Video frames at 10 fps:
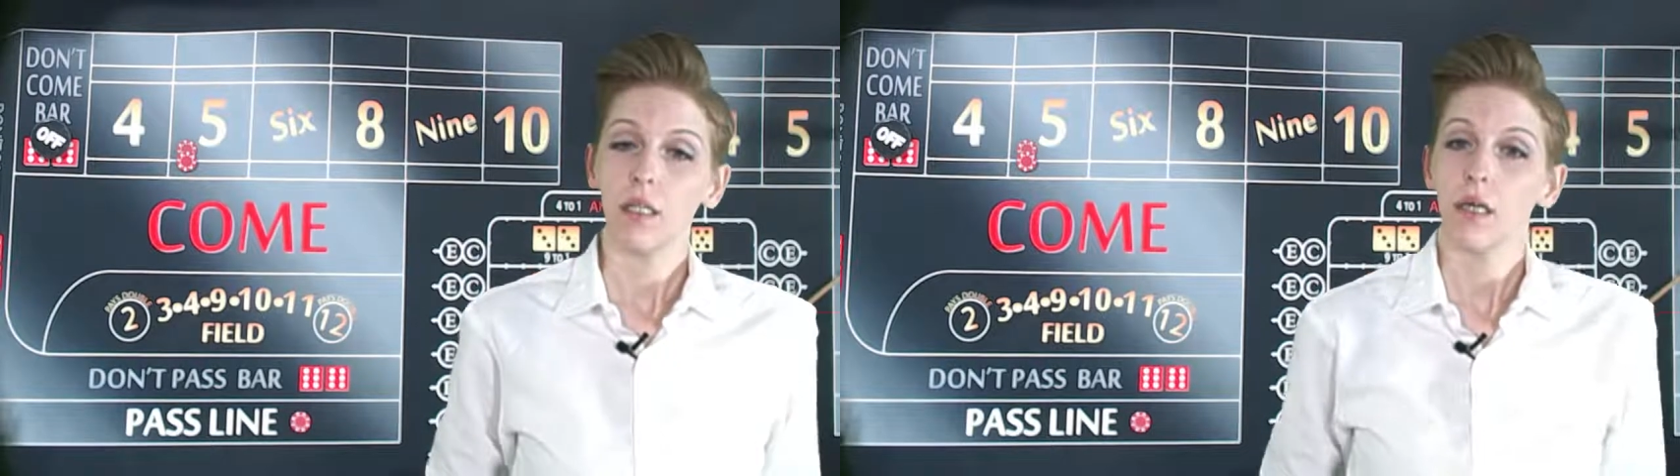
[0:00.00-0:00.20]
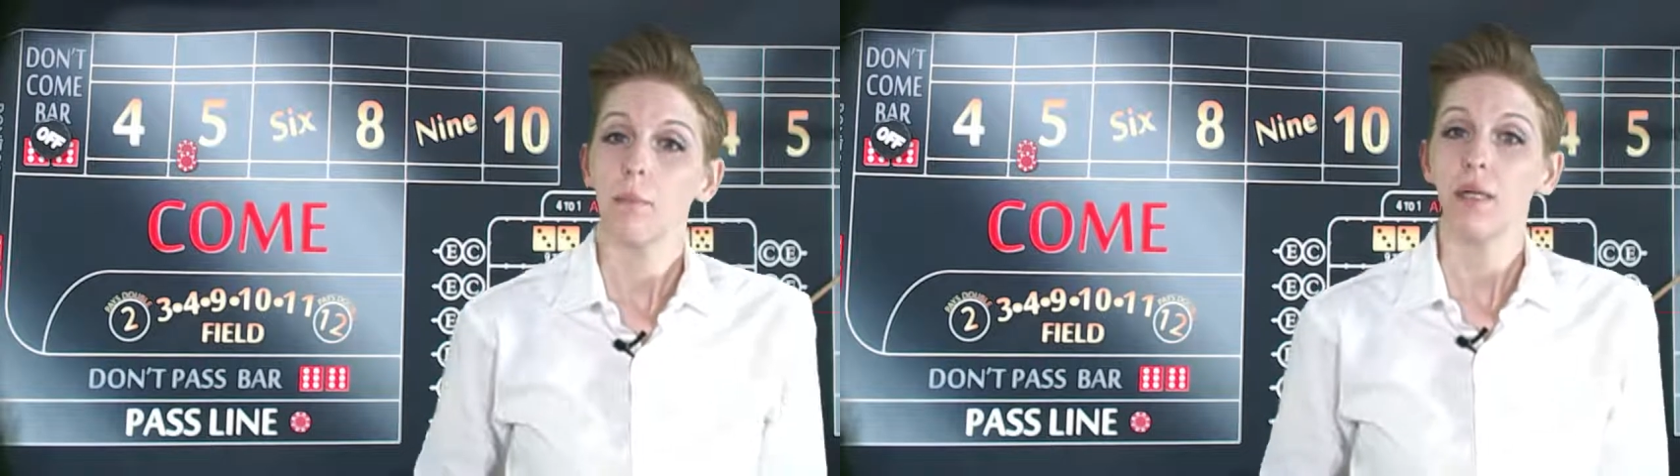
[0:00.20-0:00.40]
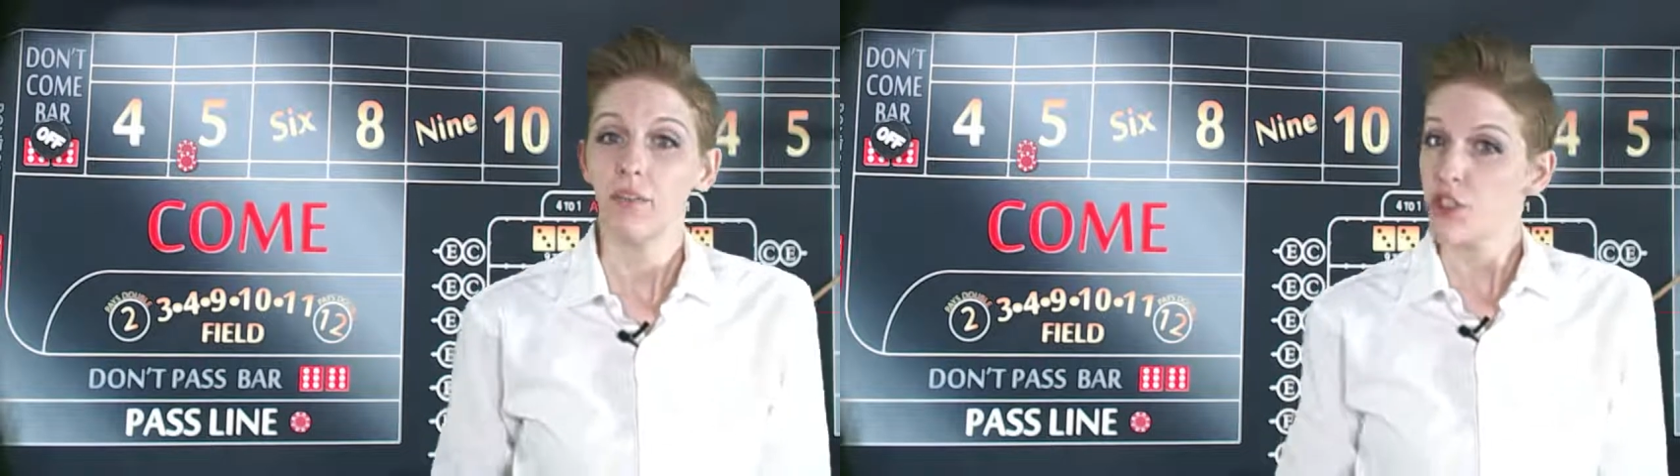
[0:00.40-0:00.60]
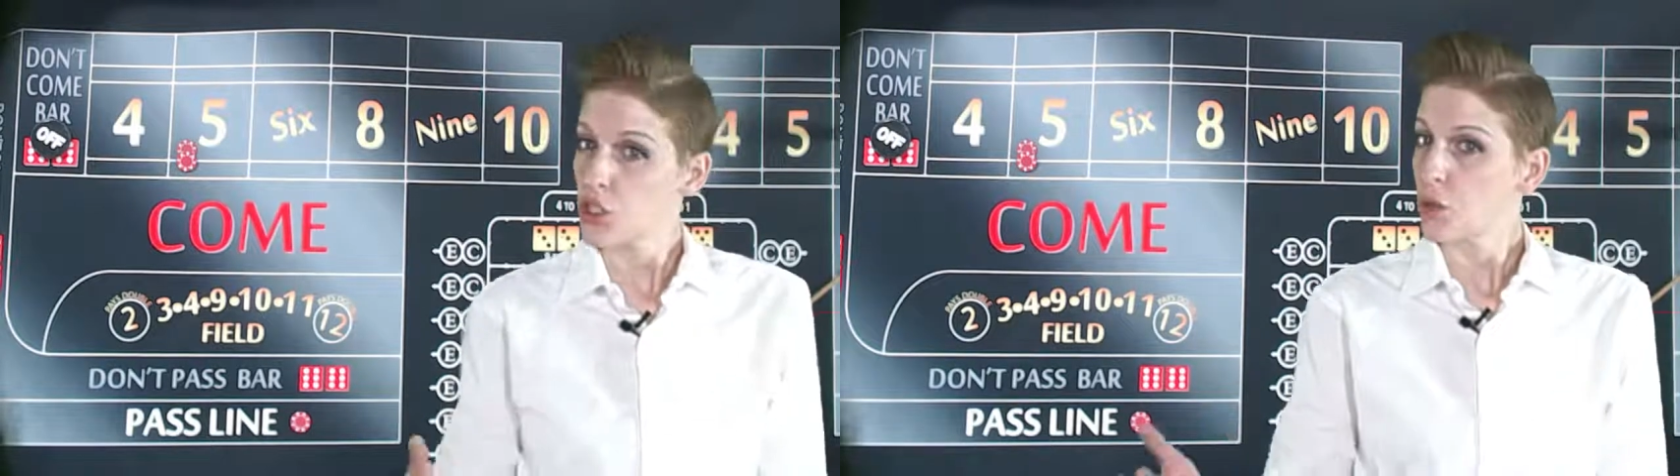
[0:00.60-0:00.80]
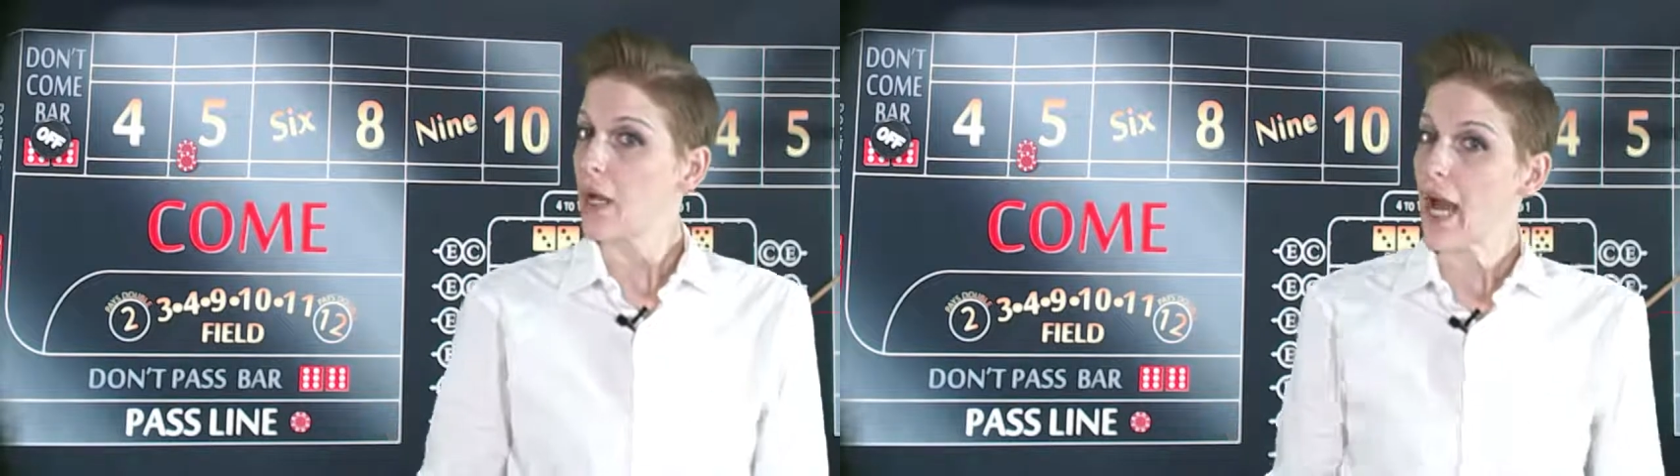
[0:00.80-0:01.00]
But if the
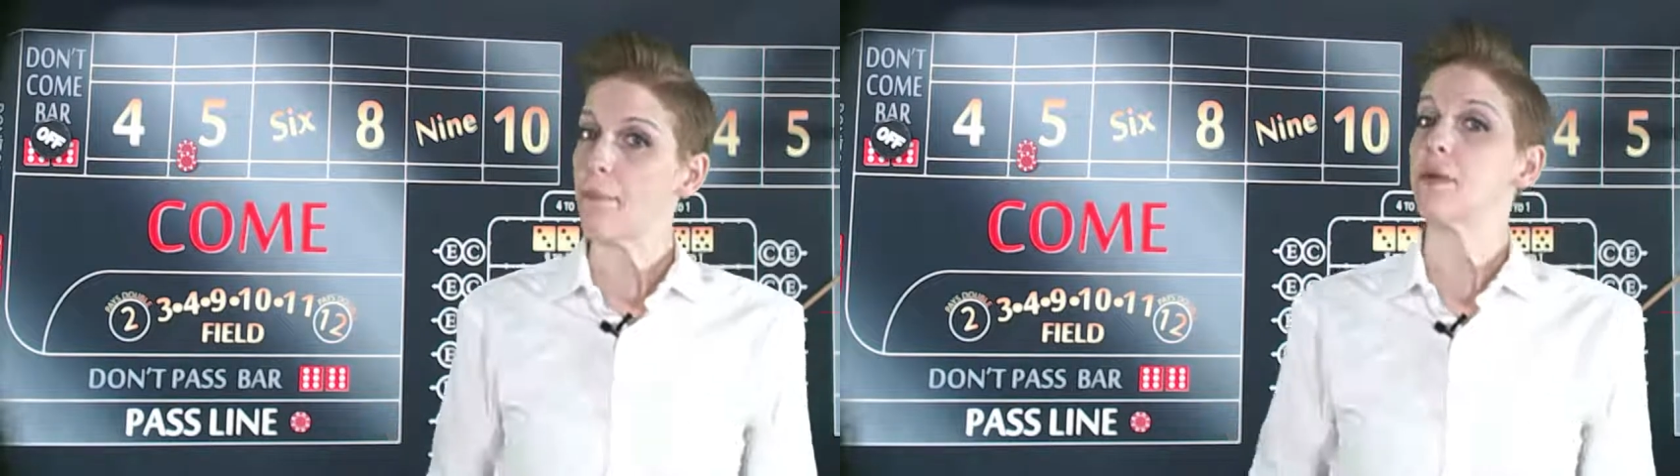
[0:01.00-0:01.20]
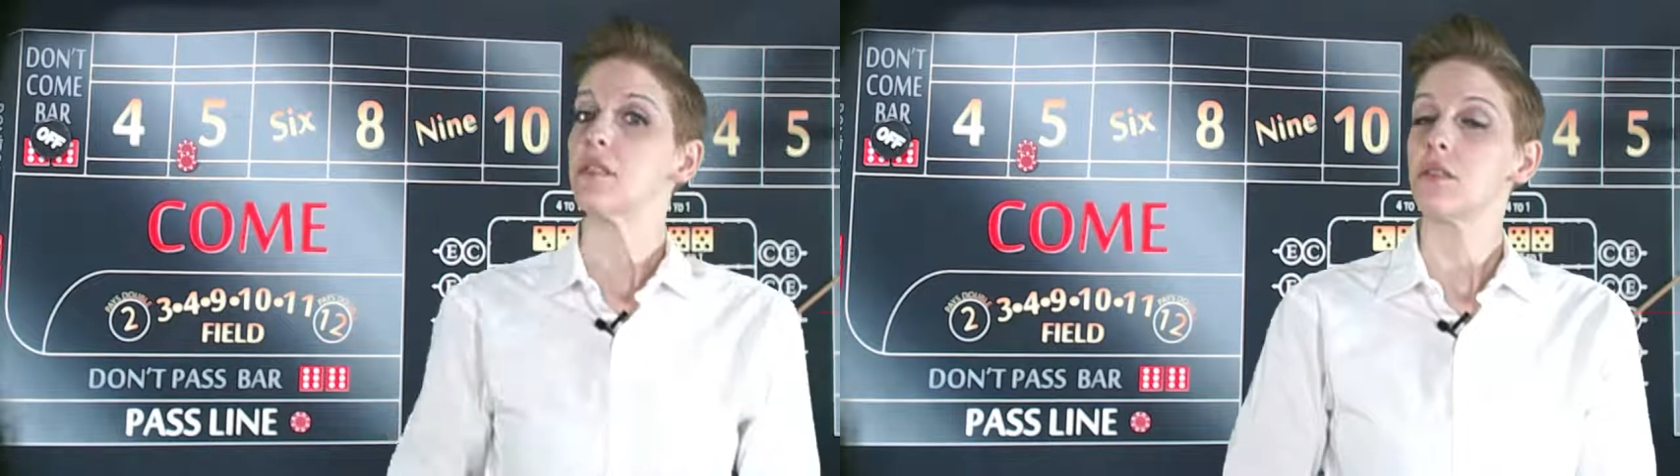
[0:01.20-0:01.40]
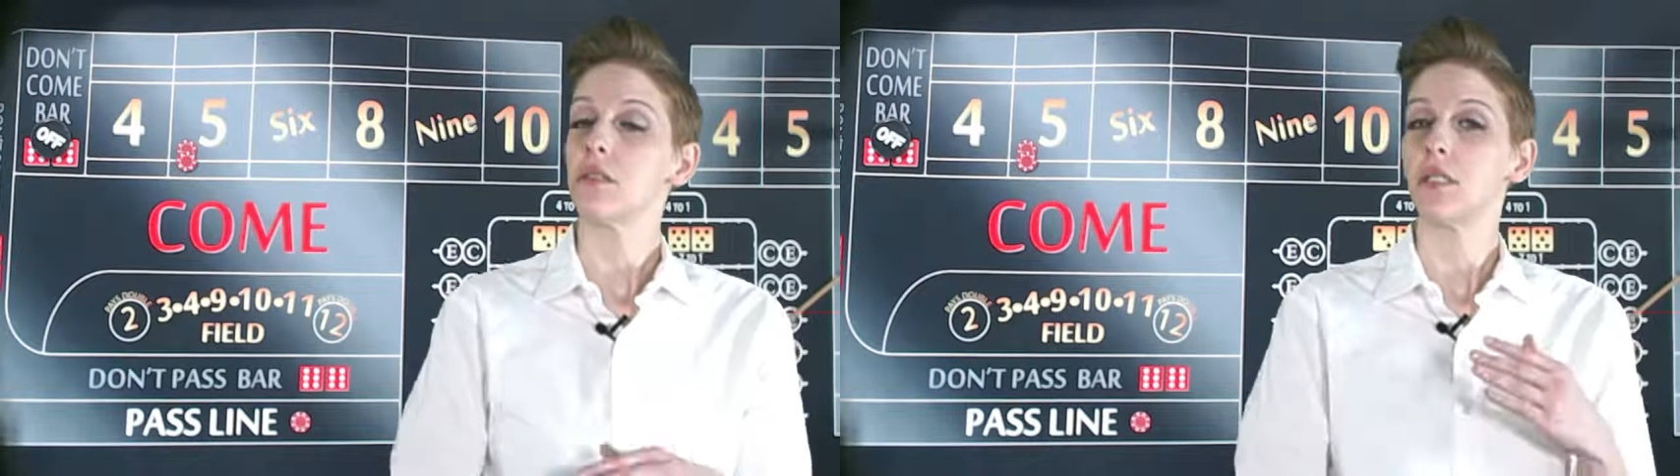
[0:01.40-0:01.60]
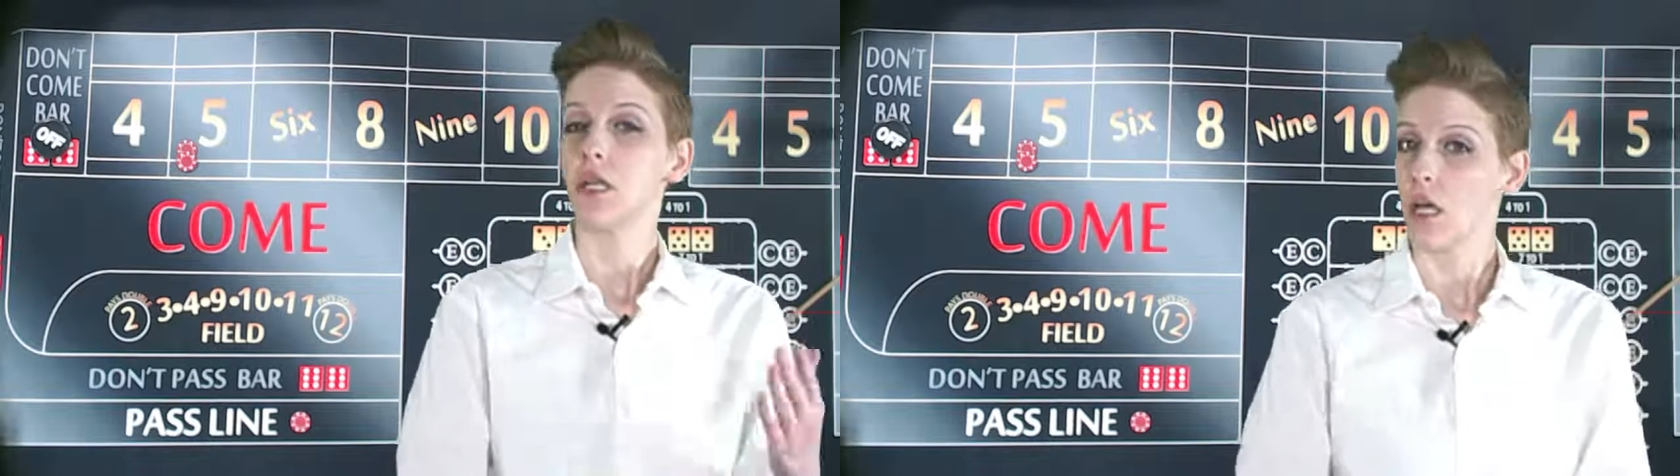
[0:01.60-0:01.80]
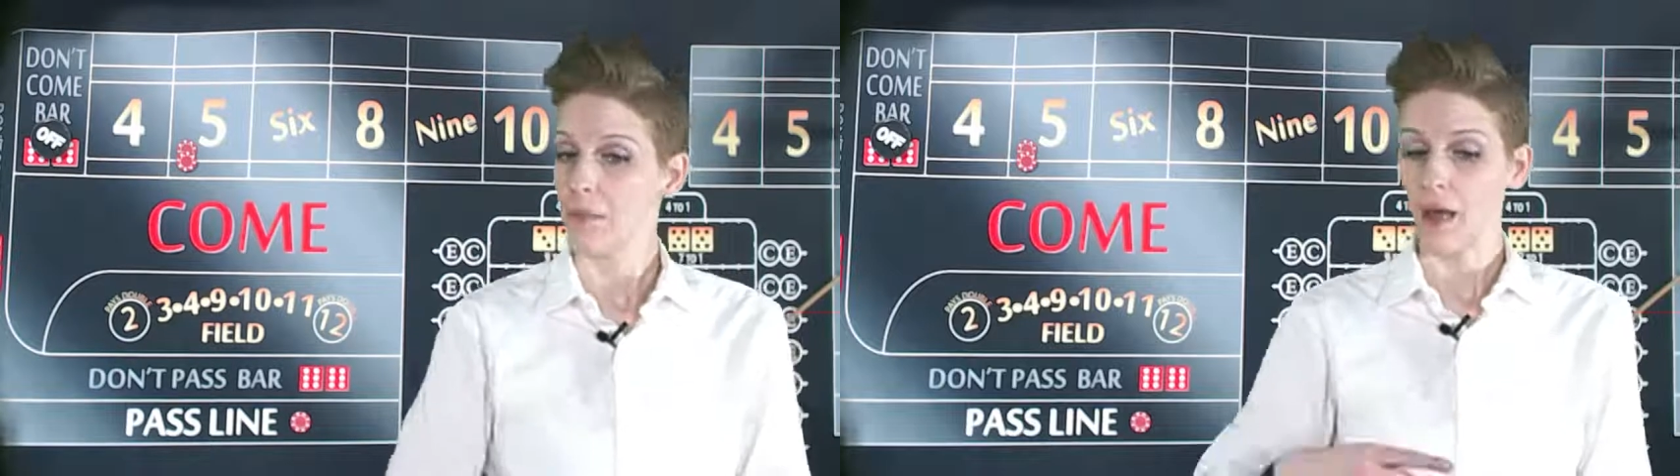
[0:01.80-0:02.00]
shooter happens to
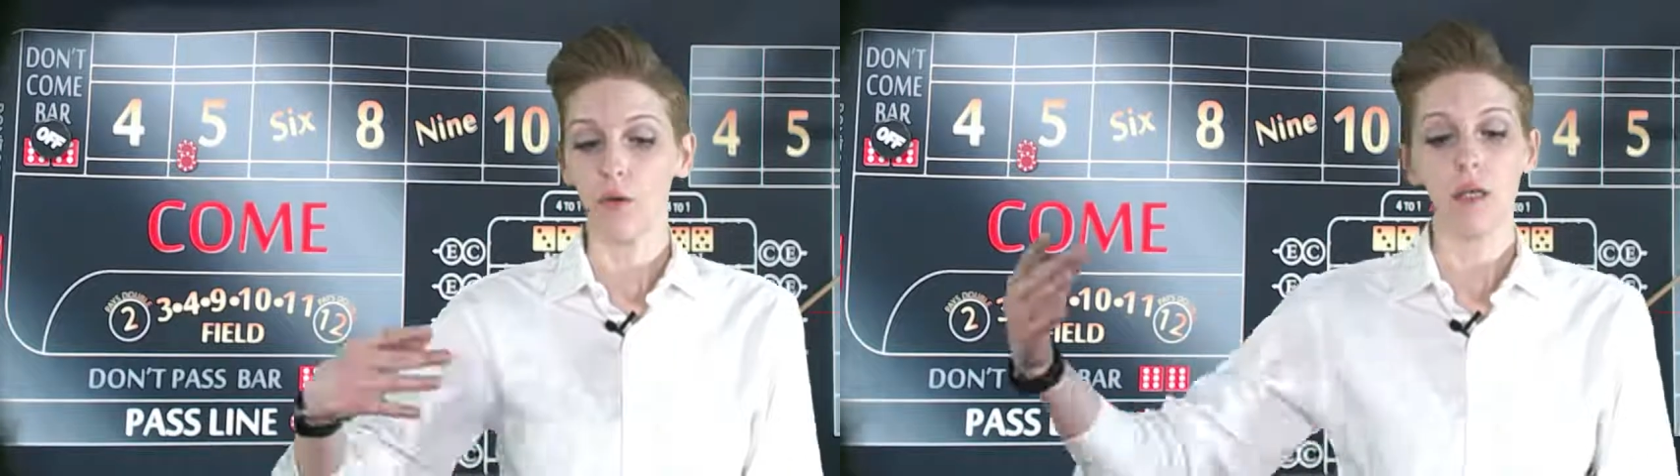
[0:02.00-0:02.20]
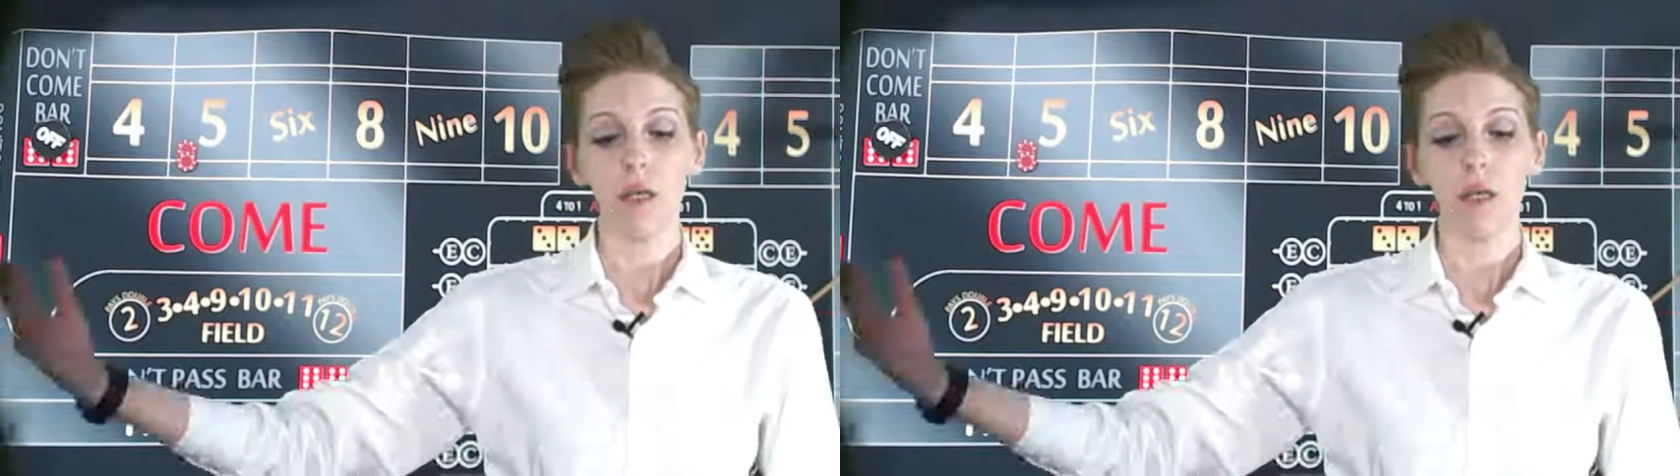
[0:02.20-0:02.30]
come out